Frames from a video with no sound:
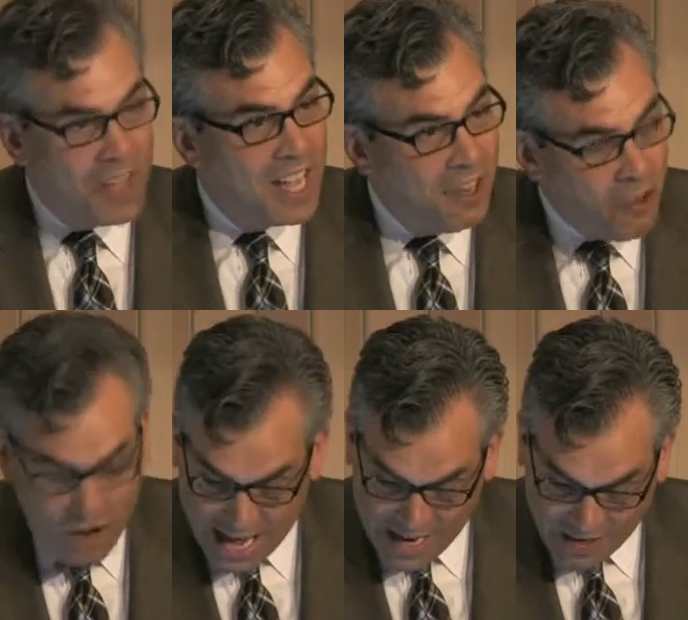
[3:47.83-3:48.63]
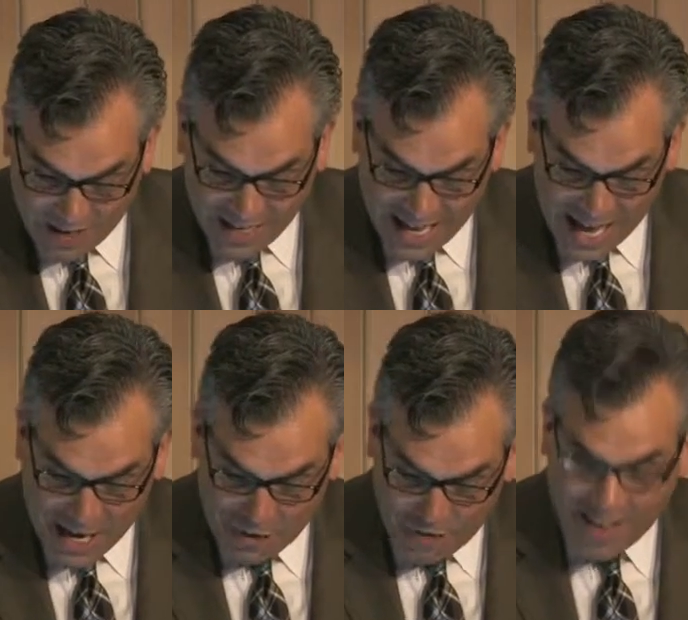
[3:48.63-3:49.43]
The internet didn't get
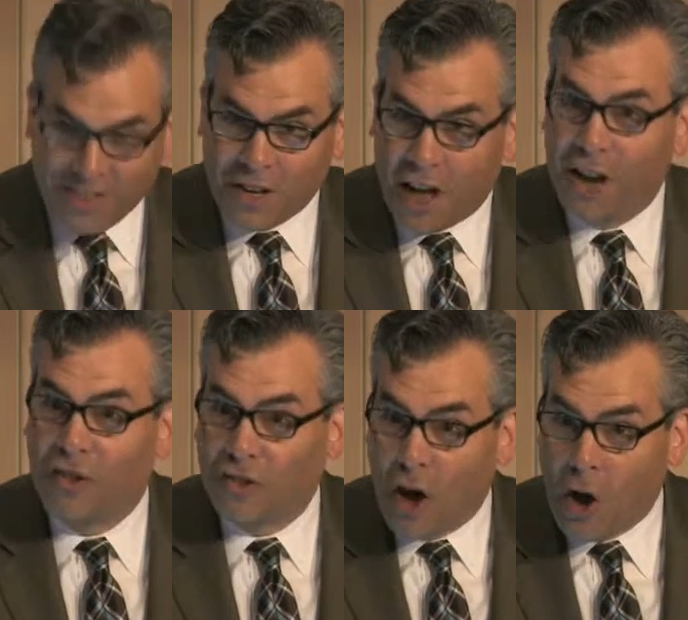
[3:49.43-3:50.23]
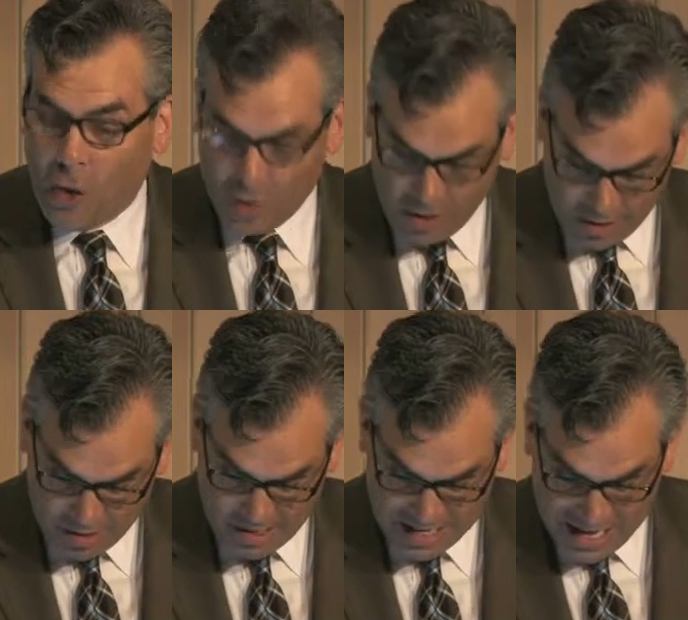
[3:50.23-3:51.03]
invented on its own.
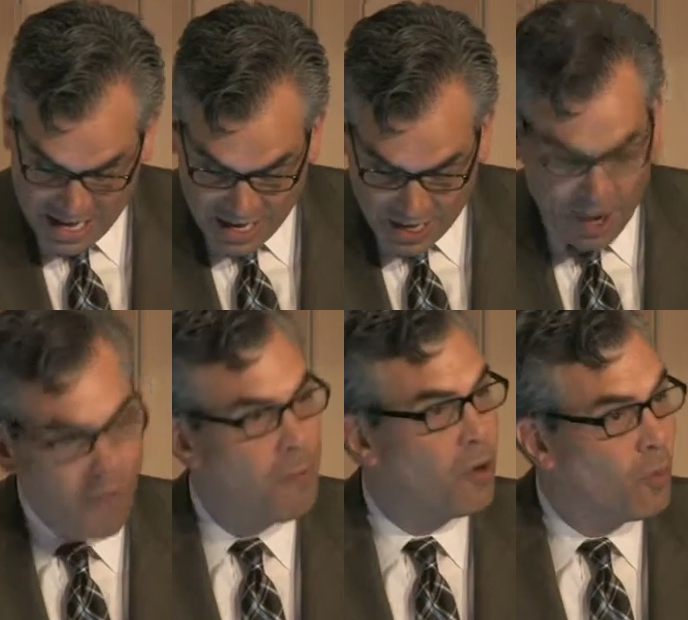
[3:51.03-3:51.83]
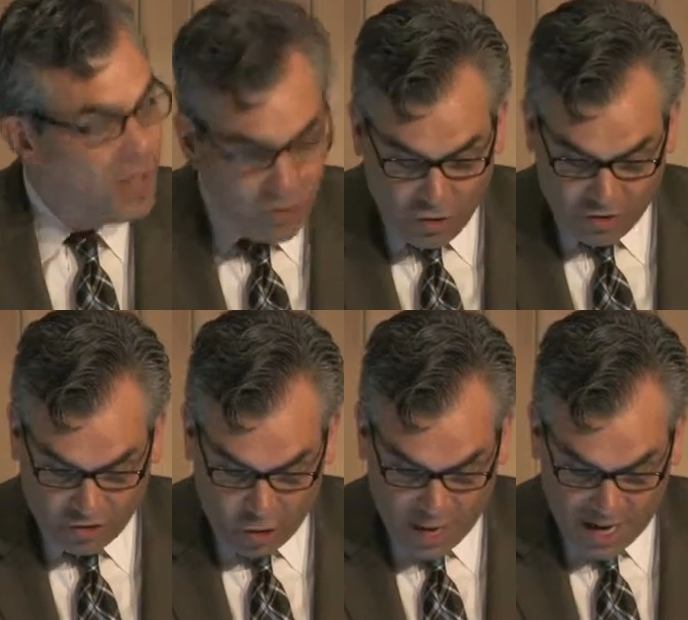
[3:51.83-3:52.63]
Government research
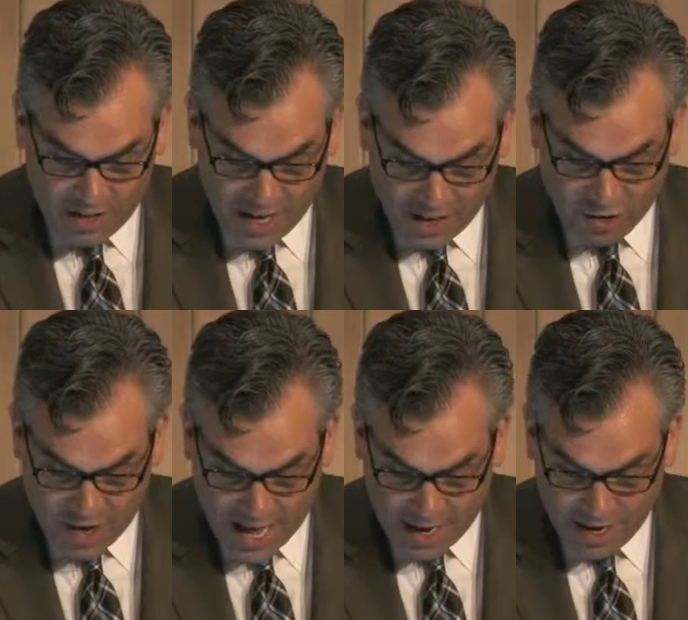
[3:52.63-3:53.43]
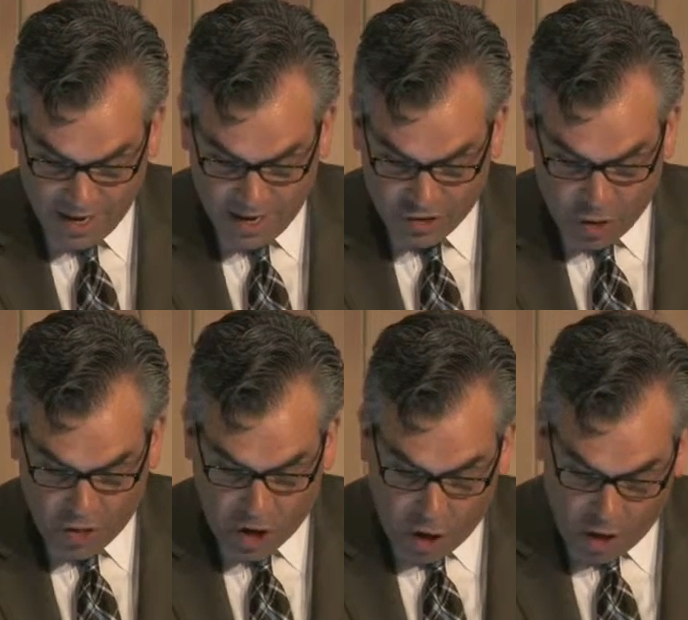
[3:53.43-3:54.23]
created the internet so
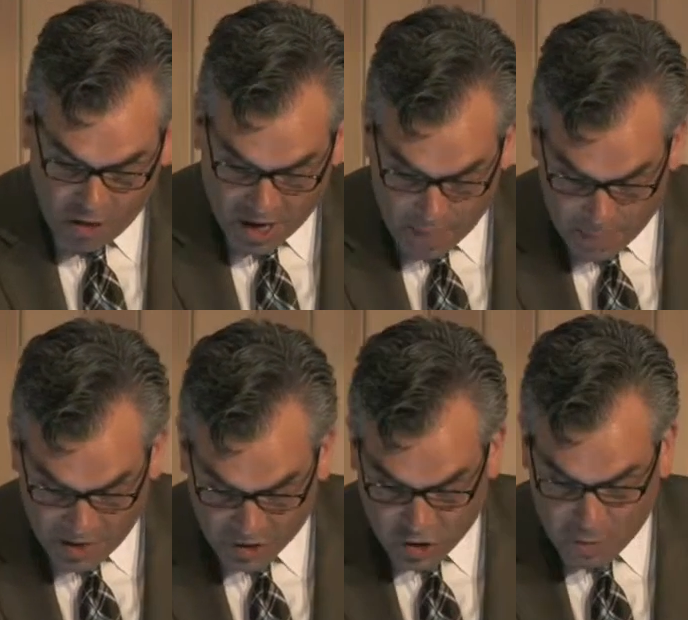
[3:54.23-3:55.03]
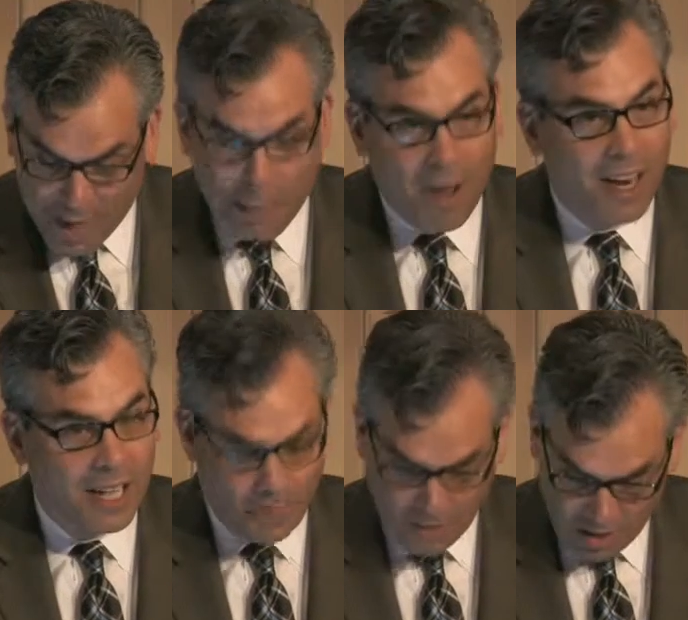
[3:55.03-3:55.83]
that all the companies could make
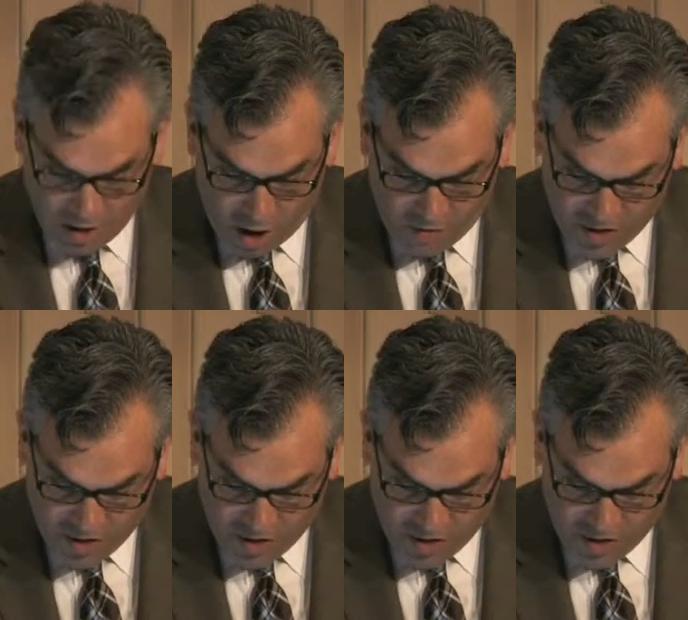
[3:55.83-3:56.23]
money off